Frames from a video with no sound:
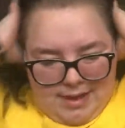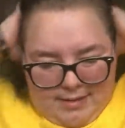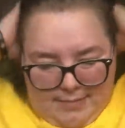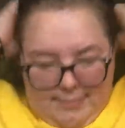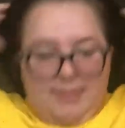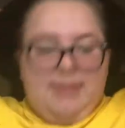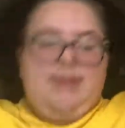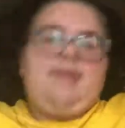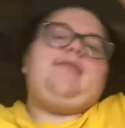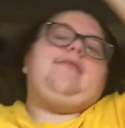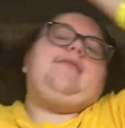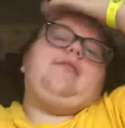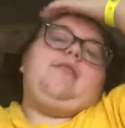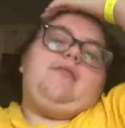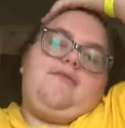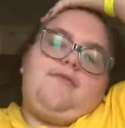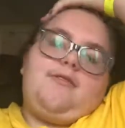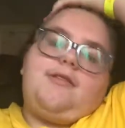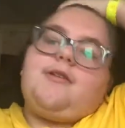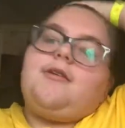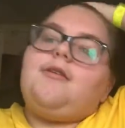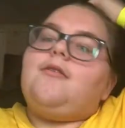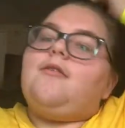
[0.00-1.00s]
of this stuff.
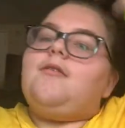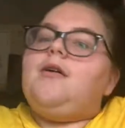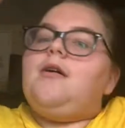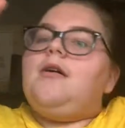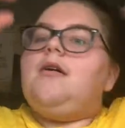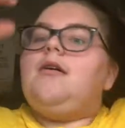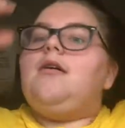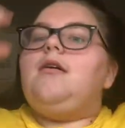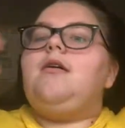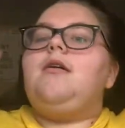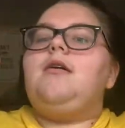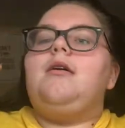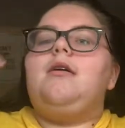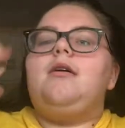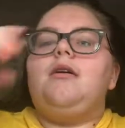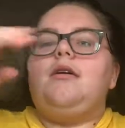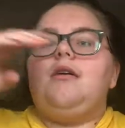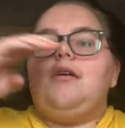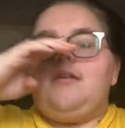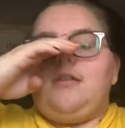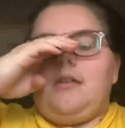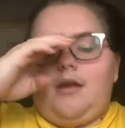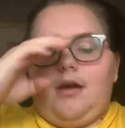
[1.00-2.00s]
So,
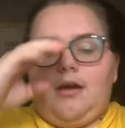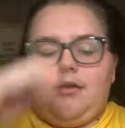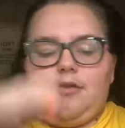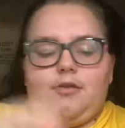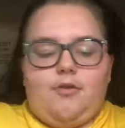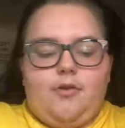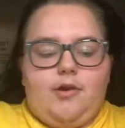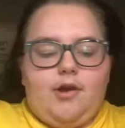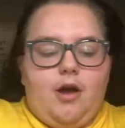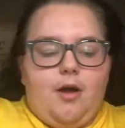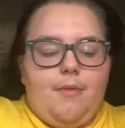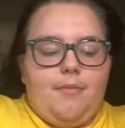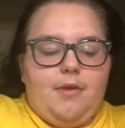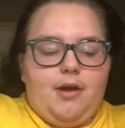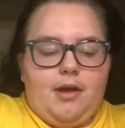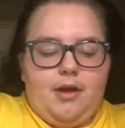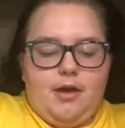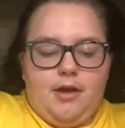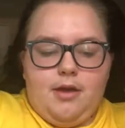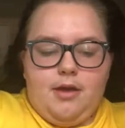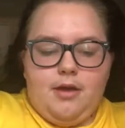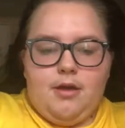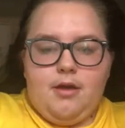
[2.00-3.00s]
yeah, so I got
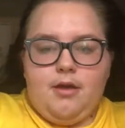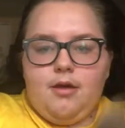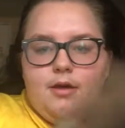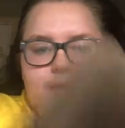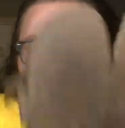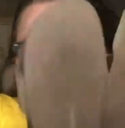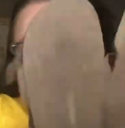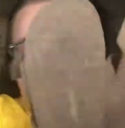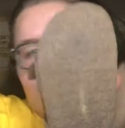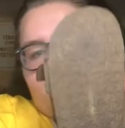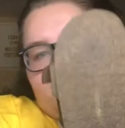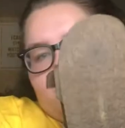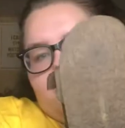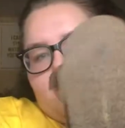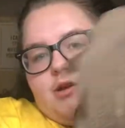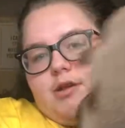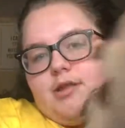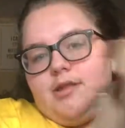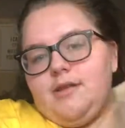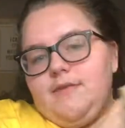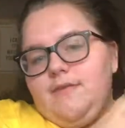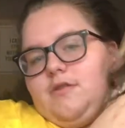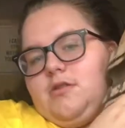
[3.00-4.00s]
my
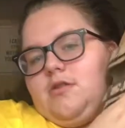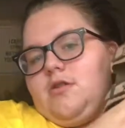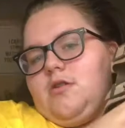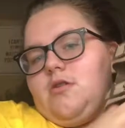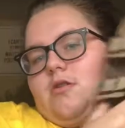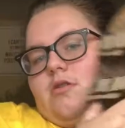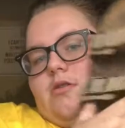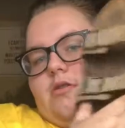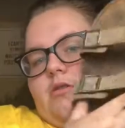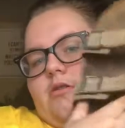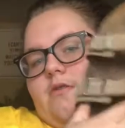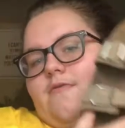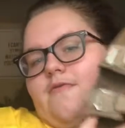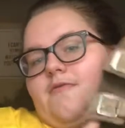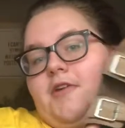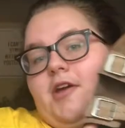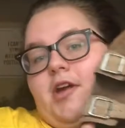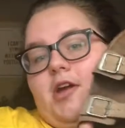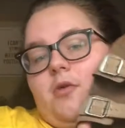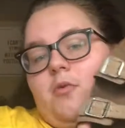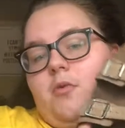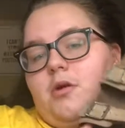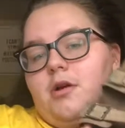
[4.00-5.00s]
Burks, even they're
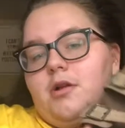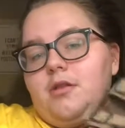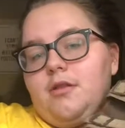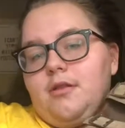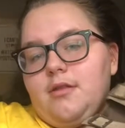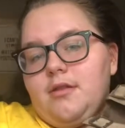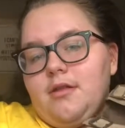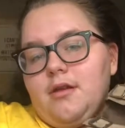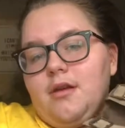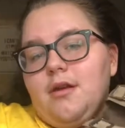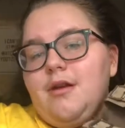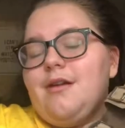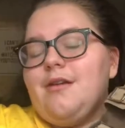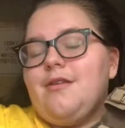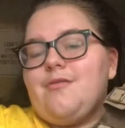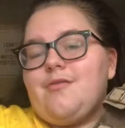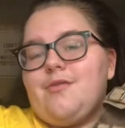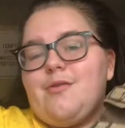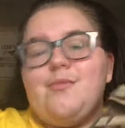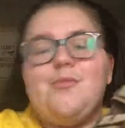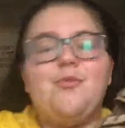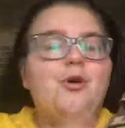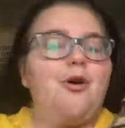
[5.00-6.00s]
fake ones
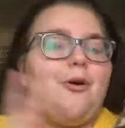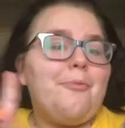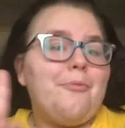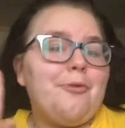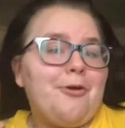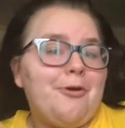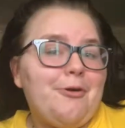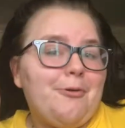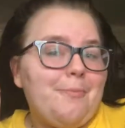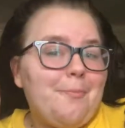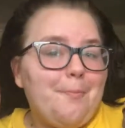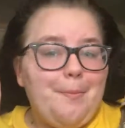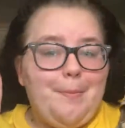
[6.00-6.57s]
from Walmart.